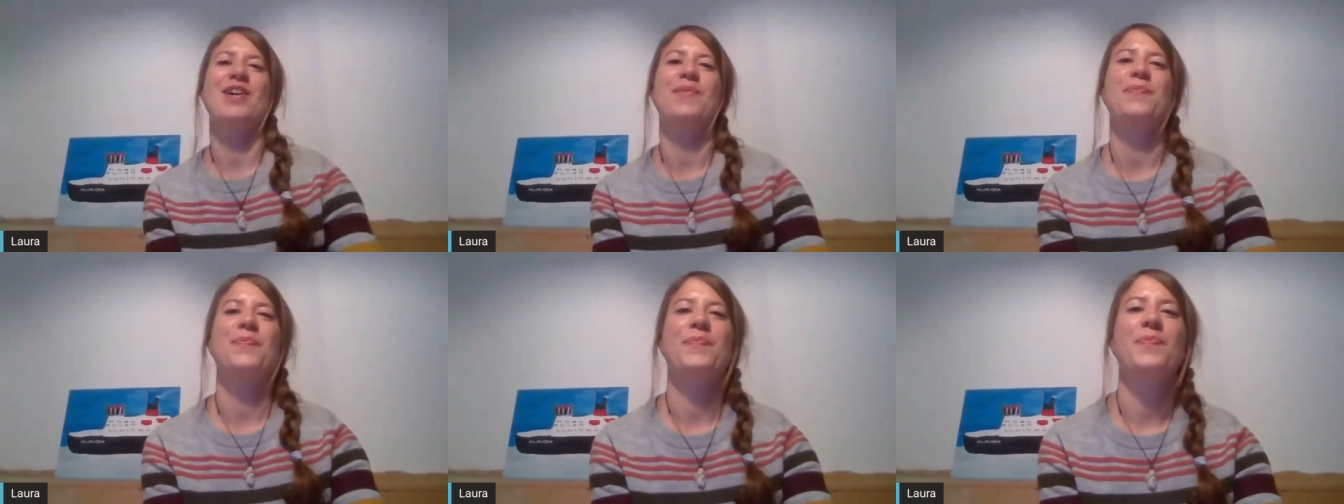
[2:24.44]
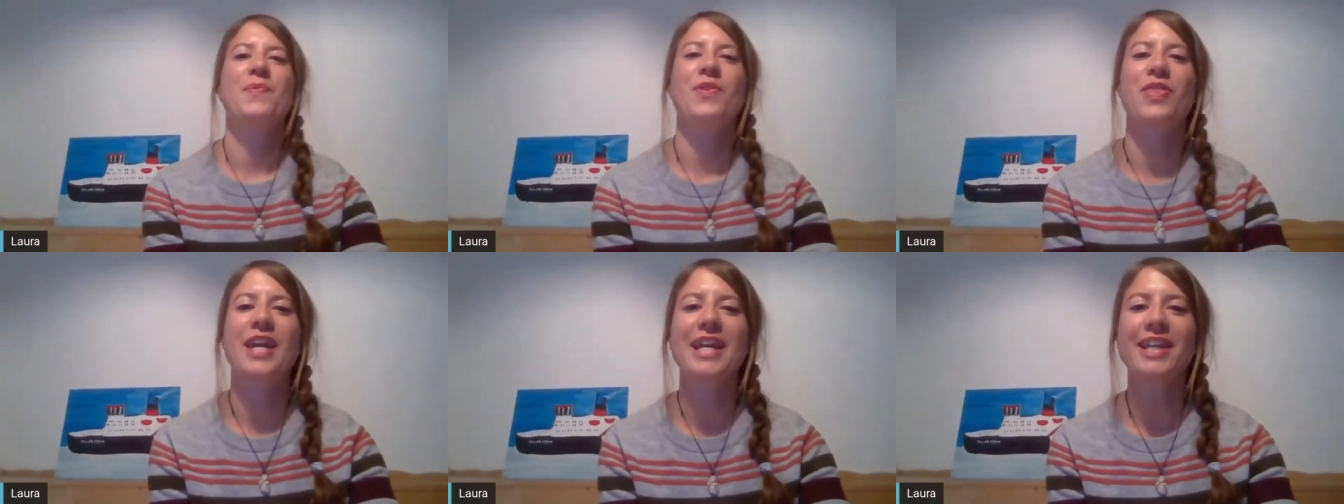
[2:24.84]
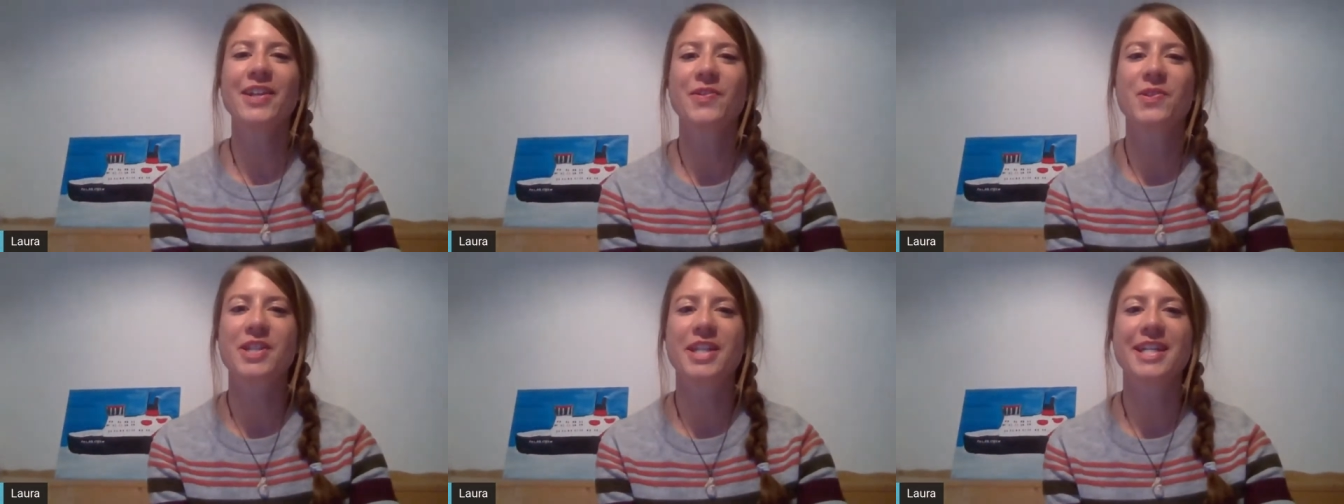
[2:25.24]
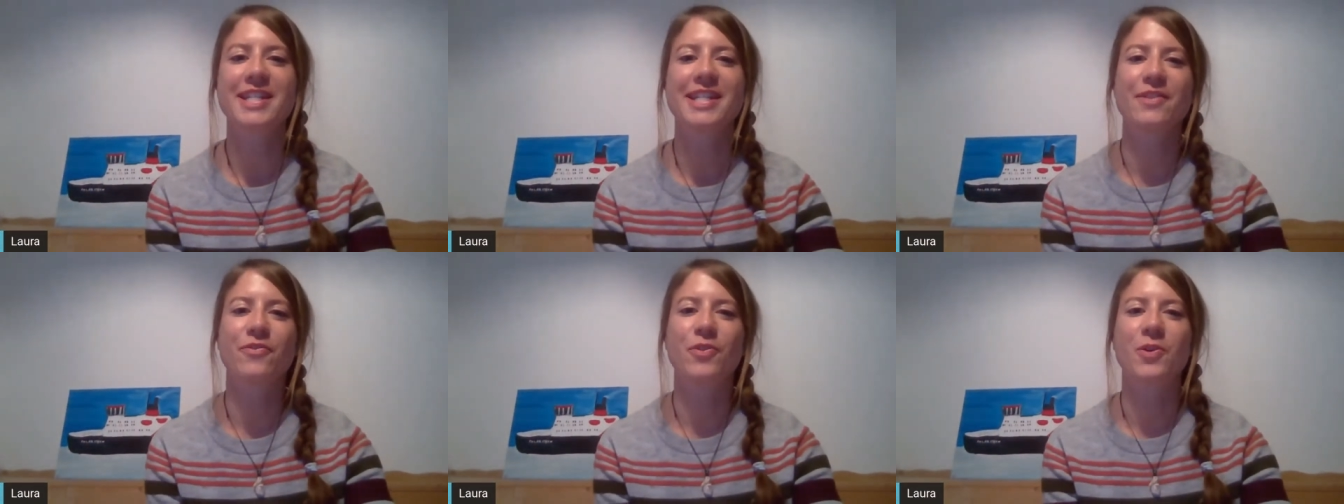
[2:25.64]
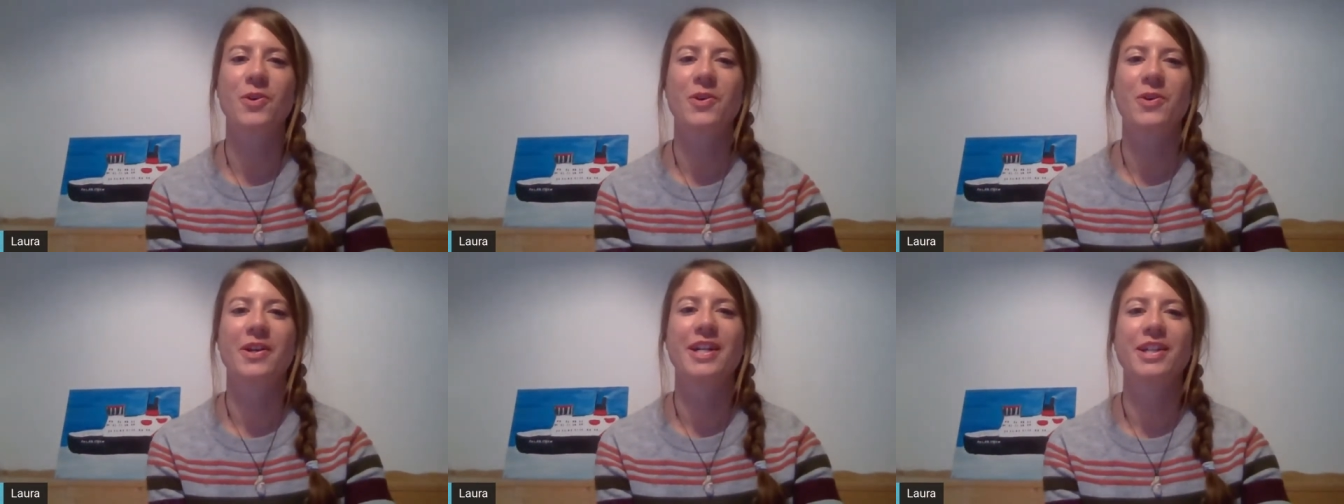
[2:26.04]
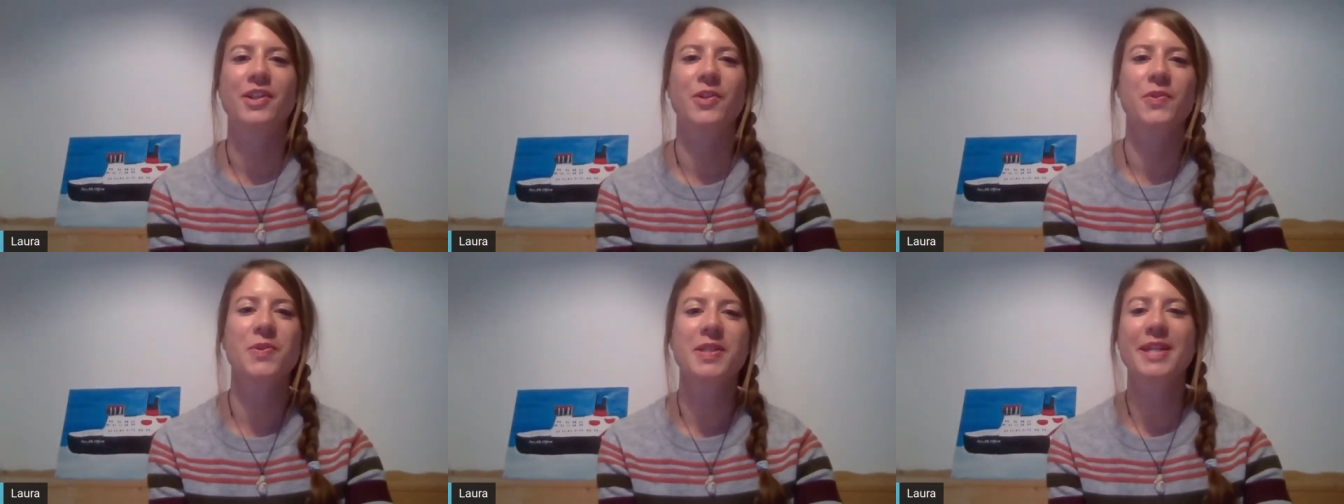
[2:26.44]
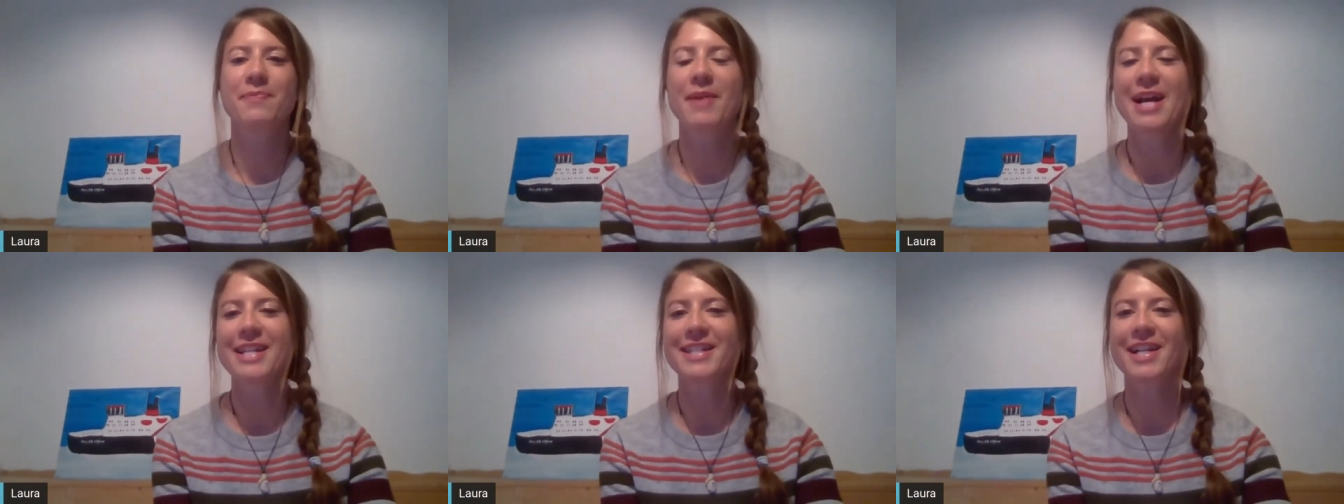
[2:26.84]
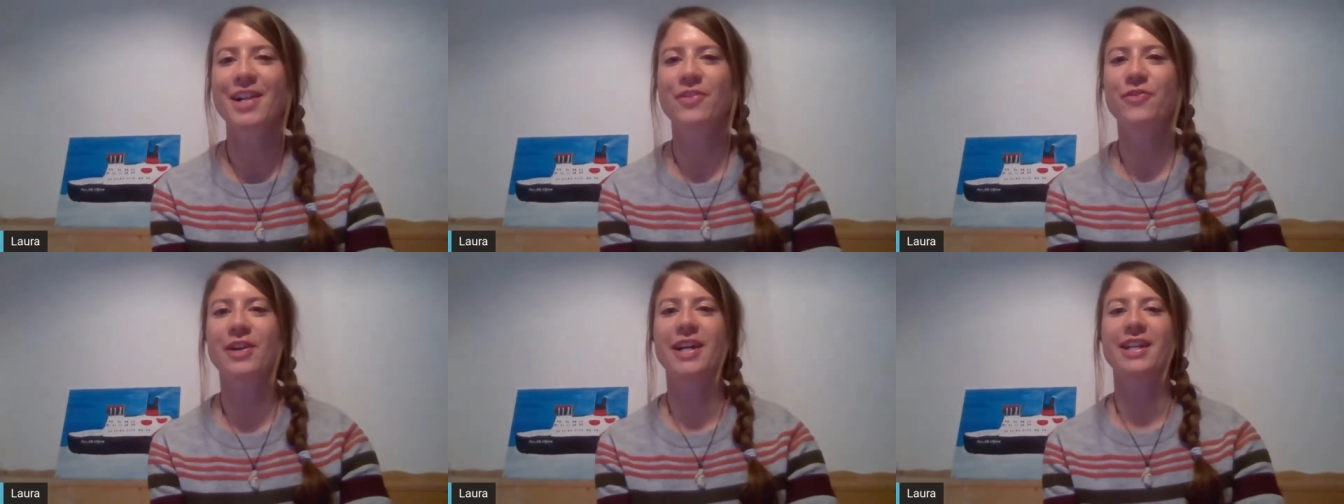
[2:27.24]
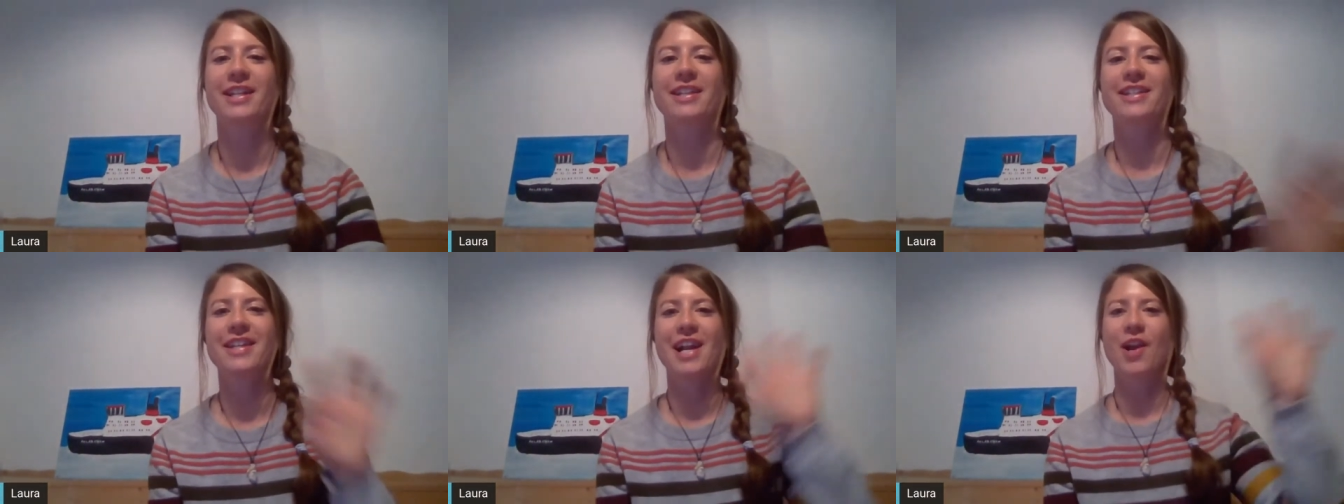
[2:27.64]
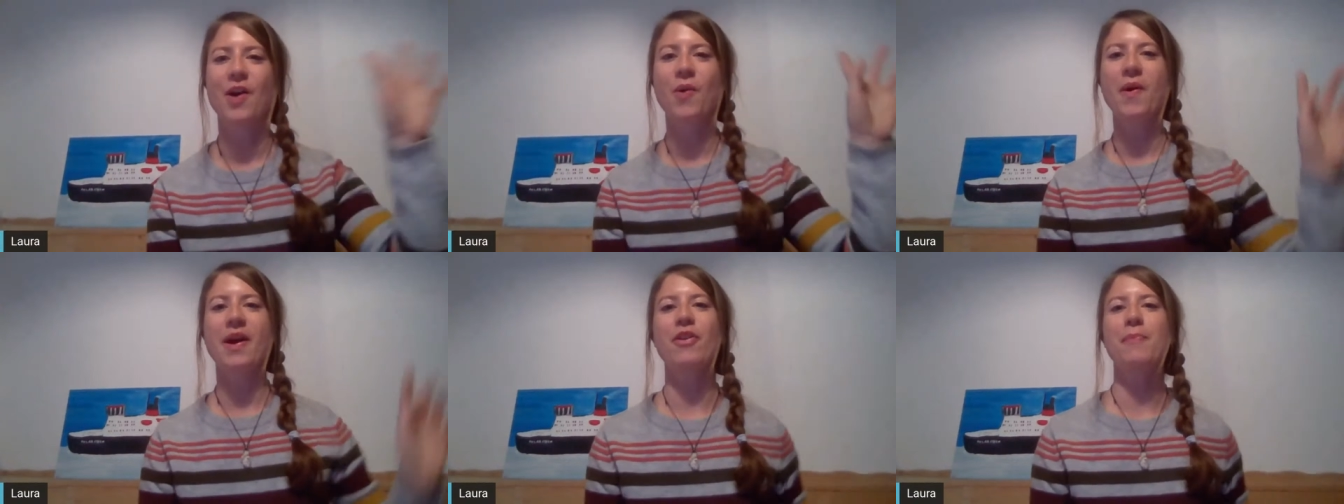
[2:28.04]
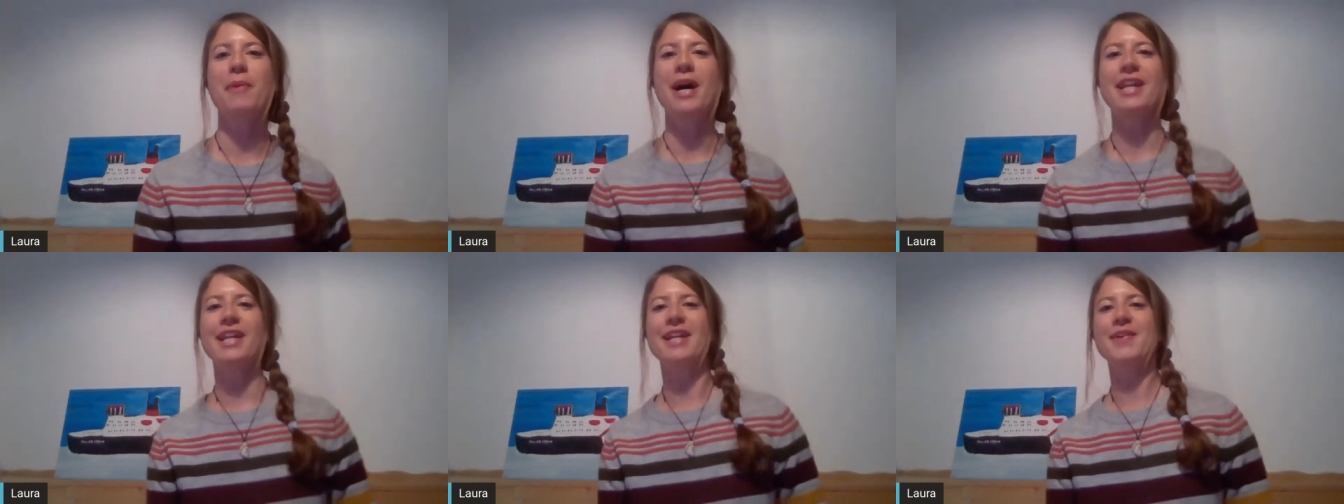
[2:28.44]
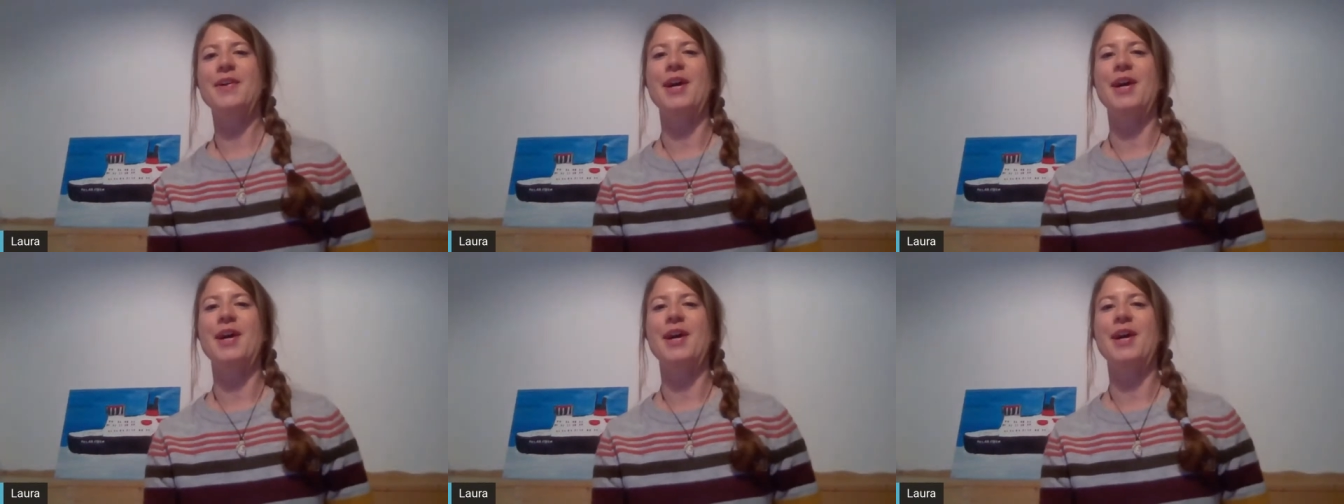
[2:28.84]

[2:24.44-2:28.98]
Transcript: um, thank you, Jesse, for introducing myself. And hello, everybody.